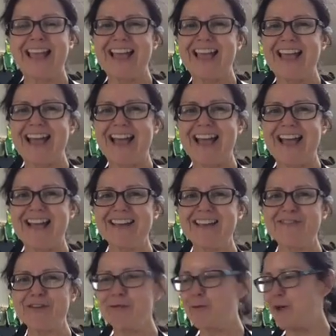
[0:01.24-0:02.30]
Hi
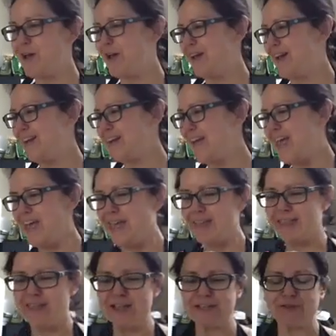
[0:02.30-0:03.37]
everyone,
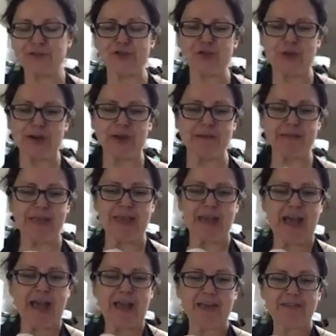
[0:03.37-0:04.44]
thanks for joining me.
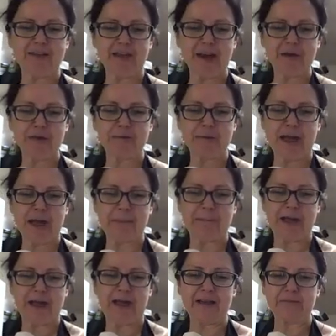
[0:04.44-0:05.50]
I thought I would pop
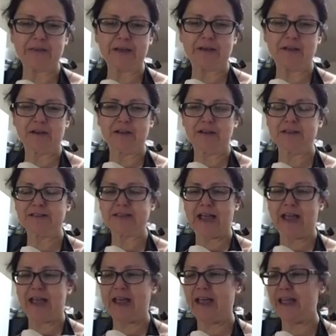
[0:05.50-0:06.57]
on because
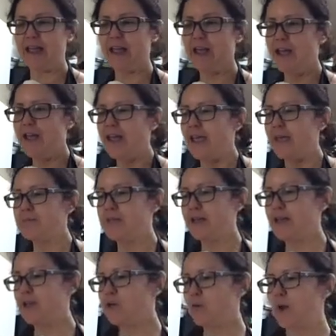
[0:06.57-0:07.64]
I am getting
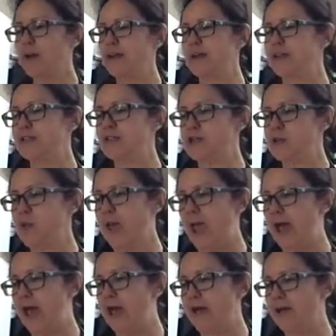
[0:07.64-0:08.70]
ready to
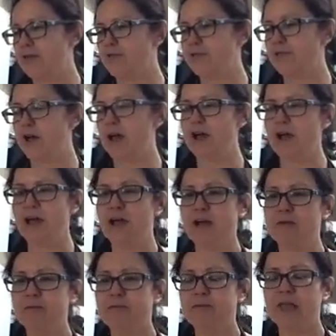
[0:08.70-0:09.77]
have
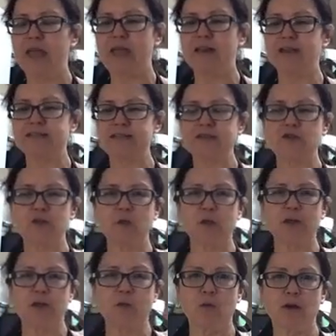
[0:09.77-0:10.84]
an essential oil
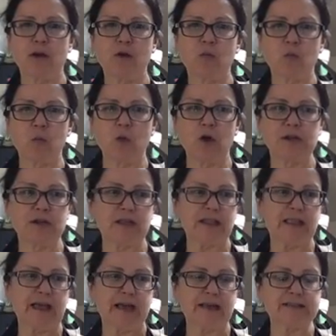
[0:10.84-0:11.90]
one-on-one
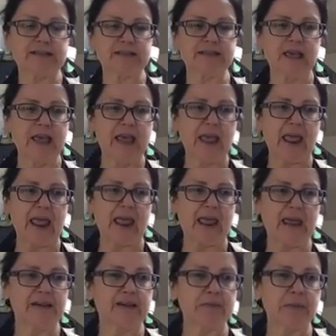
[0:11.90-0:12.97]
class and
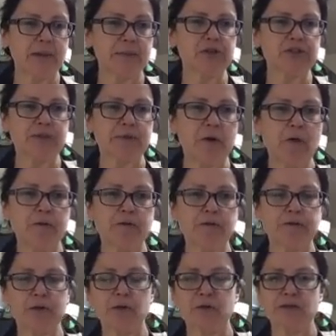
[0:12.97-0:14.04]
a membership overview
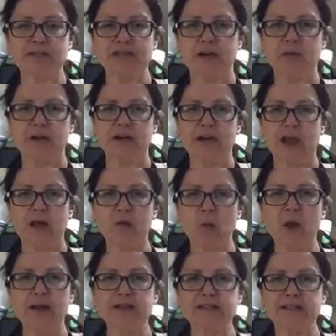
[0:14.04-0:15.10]
with someone, and I
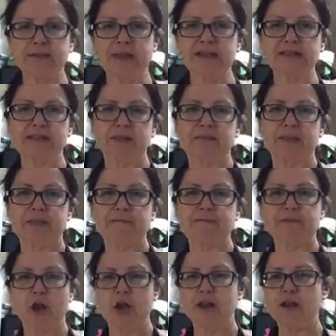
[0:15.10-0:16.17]
wanted to make something
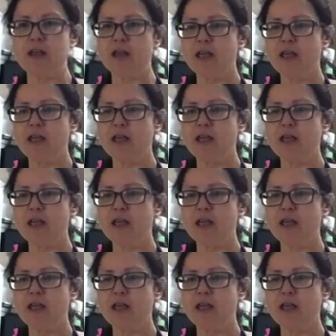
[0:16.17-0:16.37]
fun,